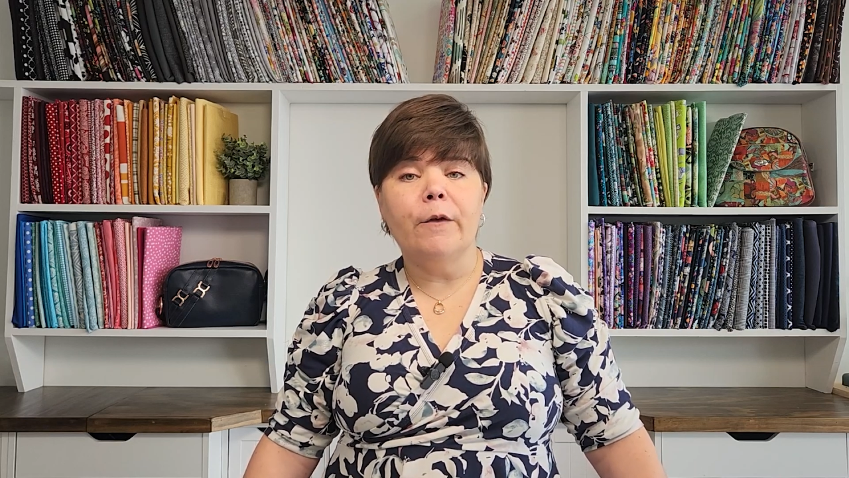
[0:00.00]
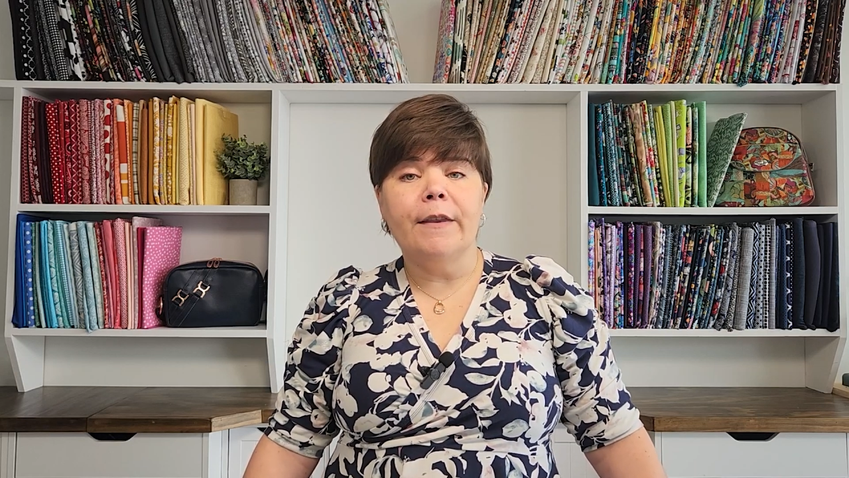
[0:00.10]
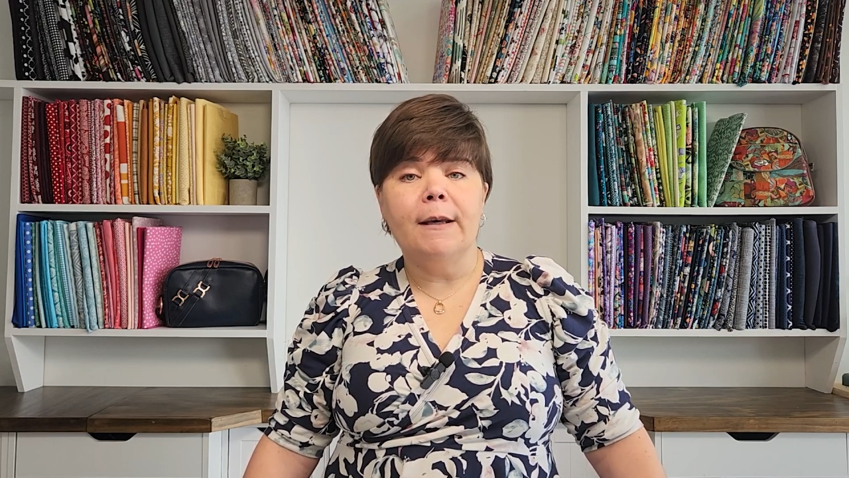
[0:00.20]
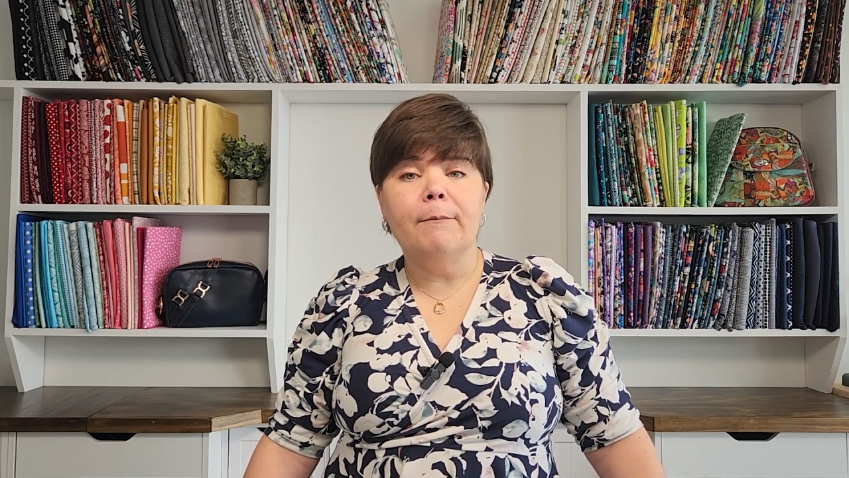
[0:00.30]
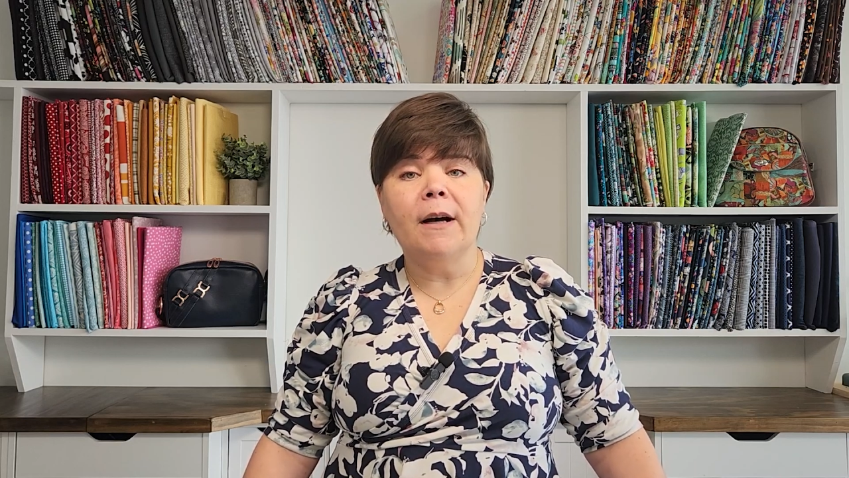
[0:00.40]
for
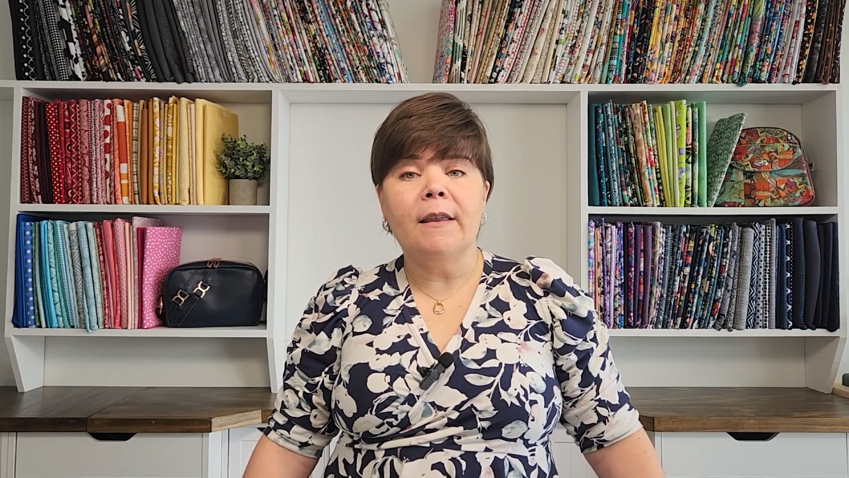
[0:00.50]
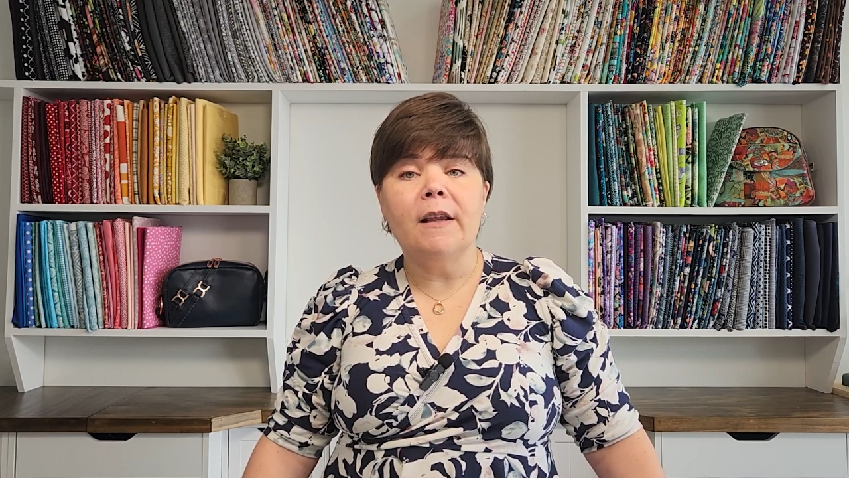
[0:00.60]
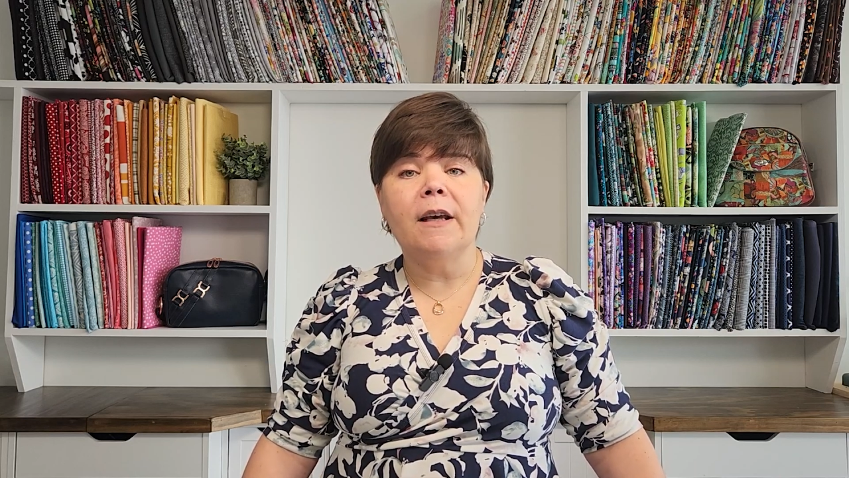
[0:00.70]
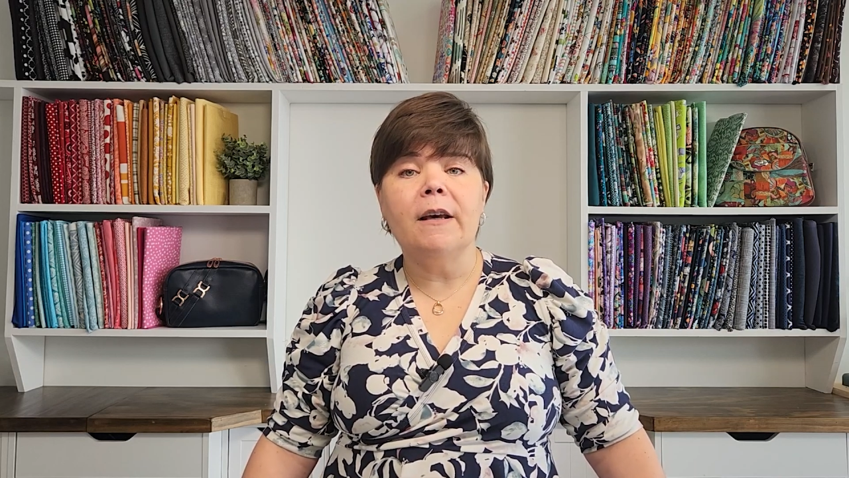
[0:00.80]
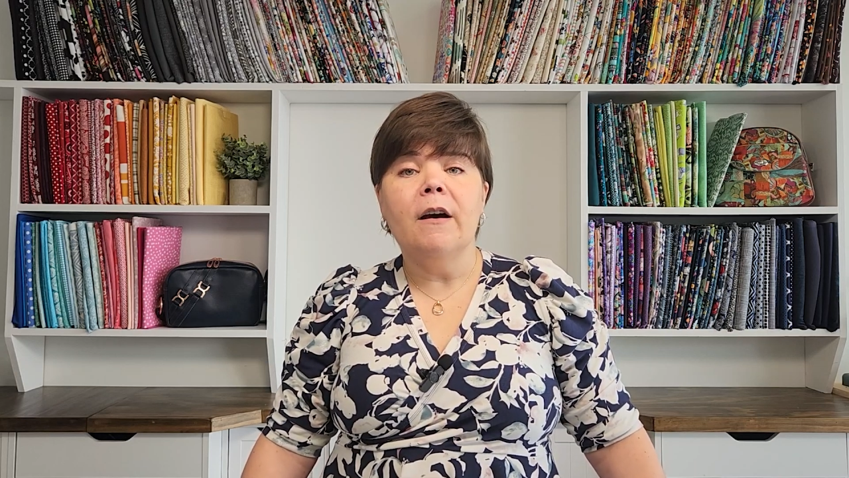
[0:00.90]
the
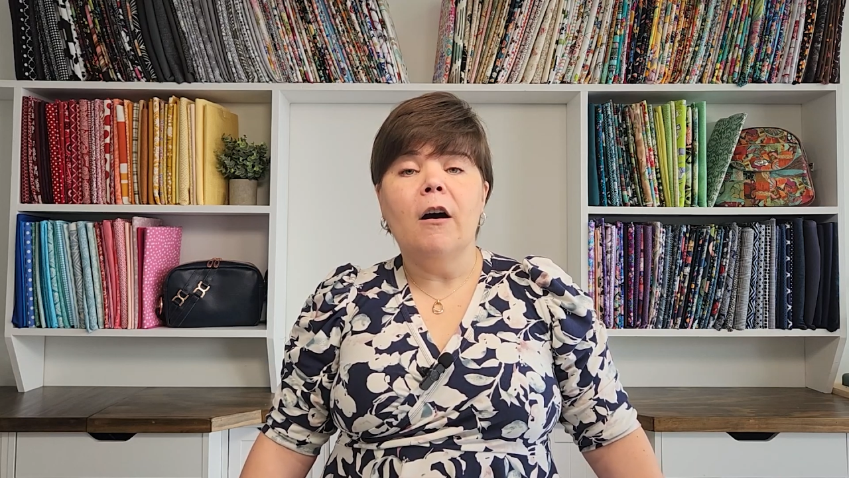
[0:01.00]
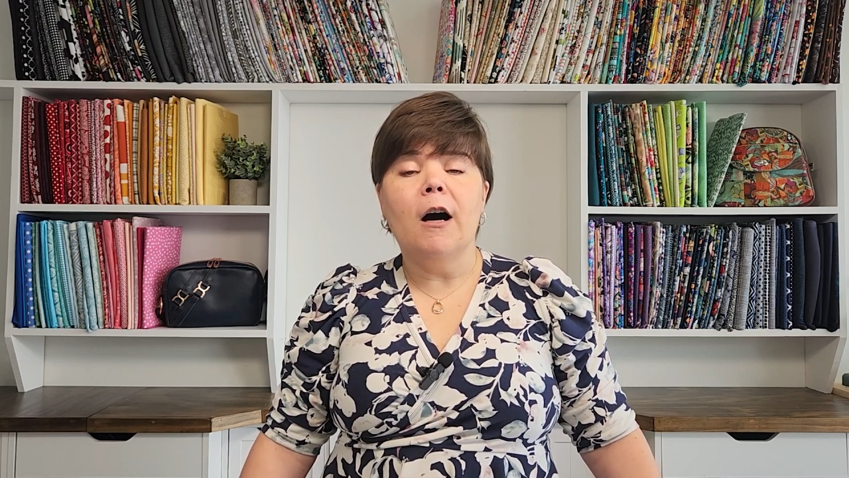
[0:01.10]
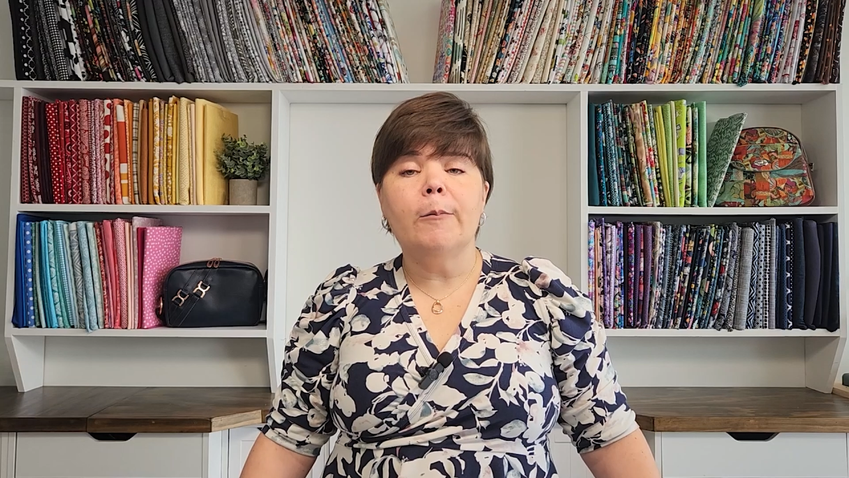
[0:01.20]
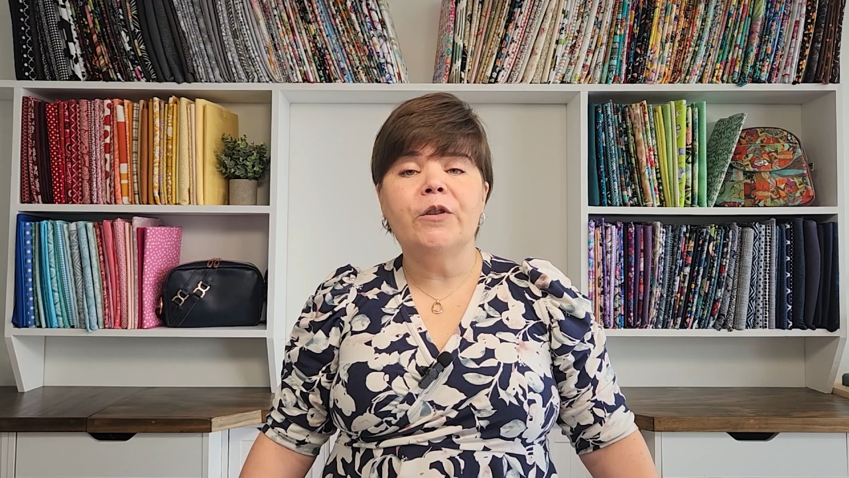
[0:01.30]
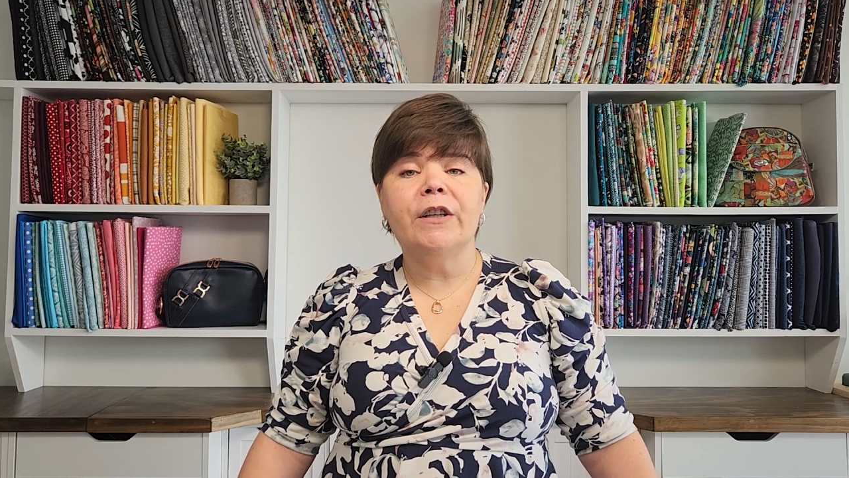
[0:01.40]
monthly
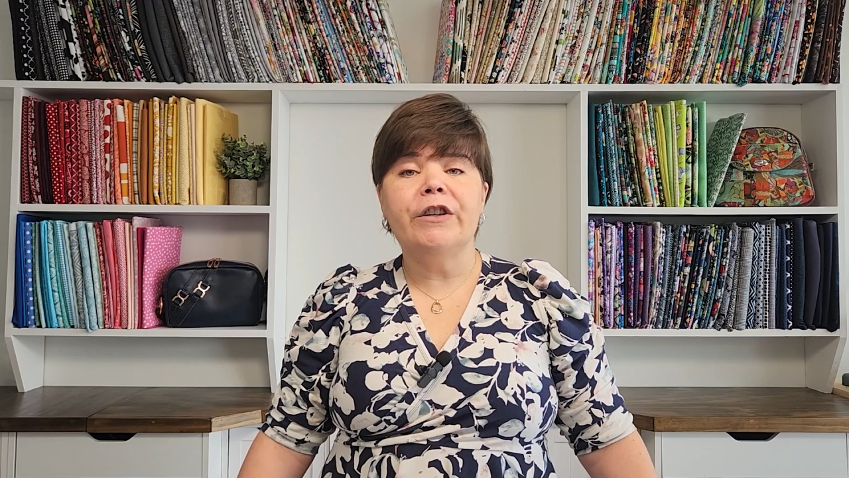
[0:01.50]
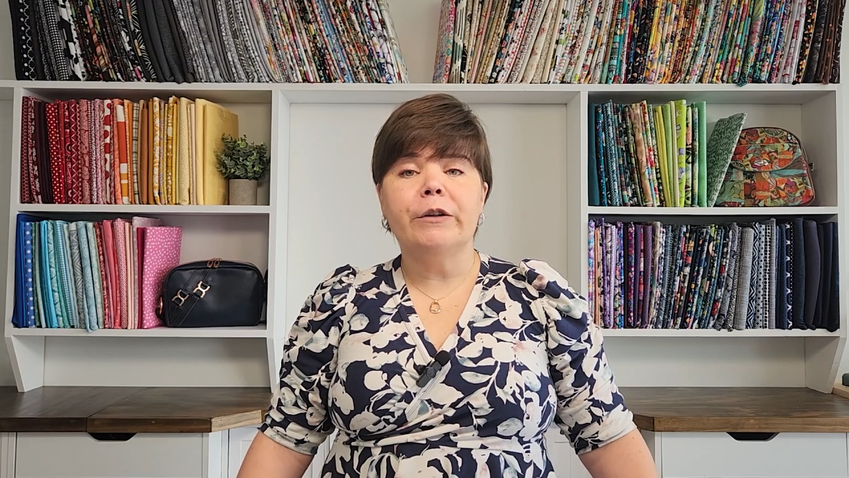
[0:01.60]
option,